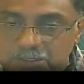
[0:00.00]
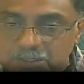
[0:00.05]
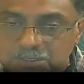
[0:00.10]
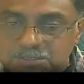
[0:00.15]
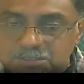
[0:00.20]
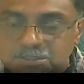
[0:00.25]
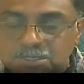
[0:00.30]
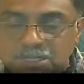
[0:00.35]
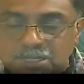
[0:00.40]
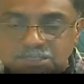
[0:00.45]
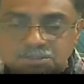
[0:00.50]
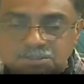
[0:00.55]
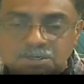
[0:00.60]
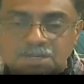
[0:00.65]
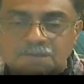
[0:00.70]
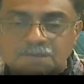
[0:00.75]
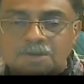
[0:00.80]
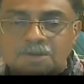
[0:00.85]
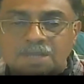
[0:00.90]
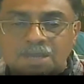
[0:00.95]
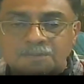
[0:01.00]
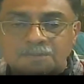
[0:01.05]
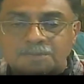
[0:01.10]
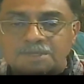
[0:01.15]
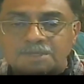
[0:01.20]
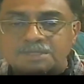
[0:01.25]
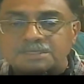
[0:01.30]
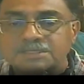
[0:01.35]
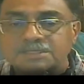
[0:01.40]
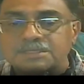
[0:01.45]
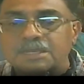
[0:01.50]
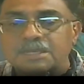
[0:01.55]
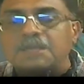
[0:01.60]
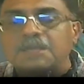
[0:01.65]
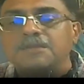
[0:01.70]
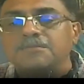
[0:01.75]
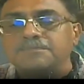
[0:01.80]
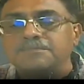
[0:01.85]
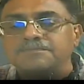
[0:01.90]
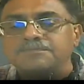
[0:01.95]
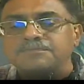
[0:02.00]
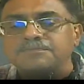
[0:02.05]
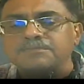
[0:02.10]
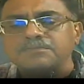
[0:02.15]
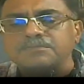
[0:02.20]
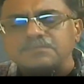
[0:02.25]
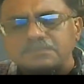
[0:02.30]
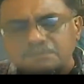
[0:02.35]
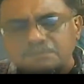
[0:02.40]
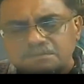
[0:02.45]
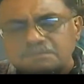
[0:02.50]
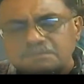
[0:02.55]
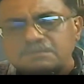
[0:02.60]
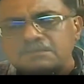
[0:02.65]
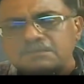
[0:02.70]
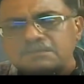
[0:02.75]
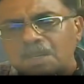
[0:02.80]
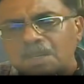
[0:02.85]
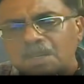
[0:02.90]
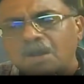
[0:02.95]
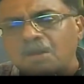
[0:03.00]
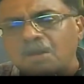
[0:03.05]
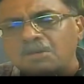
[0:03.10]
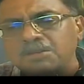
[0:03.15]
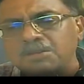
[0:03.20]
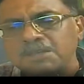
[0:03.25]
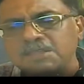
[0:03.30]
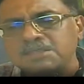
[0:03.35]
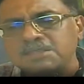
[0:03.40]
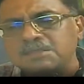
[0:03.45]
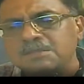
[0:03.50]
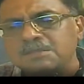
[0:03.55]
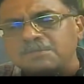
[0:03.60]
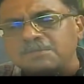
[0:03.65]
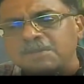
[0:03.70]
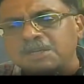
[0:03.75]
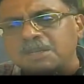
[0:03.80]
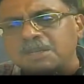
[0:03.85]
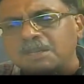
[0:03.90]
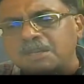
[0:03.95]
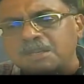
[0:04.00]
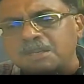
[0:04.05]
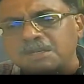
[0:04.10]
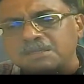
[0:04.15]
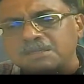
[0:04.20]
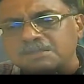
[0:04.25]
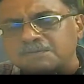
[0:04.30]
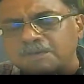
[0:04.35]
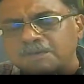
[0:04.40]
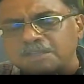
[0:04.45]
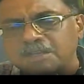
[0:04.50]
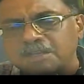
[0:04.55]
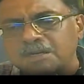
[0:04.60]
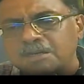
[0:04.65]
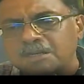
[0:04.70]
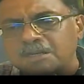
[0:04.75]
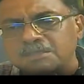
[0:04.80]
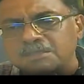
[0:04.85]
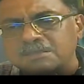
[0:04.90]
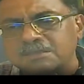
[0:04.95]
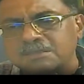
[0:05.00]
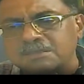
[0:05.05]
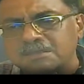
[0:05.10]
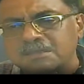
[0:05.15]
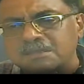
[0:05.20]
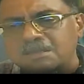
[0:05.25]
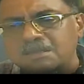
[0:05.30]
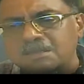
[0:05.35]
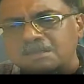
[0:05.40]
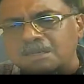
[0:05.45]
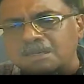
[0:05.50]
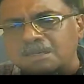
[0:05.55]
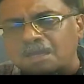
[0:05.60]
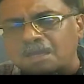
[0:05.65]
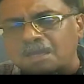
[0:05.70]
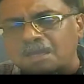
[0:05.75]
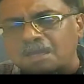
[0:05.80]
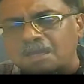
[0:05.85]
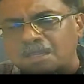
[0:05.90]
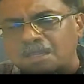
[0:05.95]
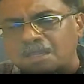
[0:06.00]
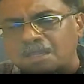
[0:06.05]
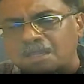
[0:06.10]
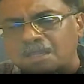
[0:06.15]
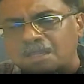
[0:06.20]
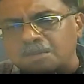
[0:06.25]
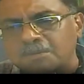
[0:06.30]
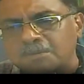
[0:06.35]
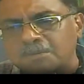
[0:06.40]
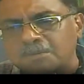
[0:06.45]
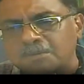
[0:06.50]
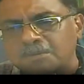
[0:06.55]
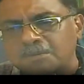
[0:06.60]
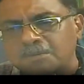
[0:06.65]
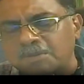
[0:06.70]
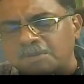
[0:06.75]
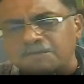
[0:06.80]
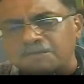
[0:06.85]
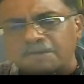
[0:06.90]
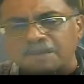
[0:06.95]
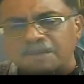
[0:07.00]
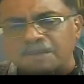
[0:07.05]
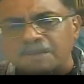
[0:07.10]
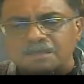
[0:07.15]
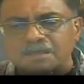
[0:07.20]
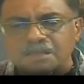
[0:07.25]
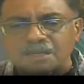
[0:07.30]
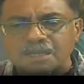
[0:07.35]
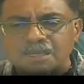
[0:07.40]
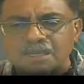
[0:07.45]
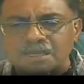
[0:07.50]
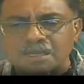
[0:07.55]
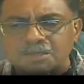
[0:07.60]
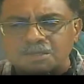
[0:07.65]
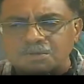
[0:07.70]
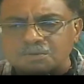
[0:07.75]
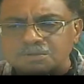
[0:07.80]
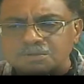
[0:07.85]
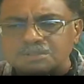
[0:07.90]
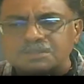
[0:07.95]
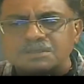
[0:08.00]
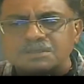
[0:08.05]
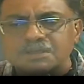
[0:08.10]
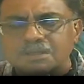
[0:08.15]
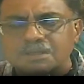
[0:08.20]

So naturally what happens is that all these materials, whether it is uh, a perfect legal news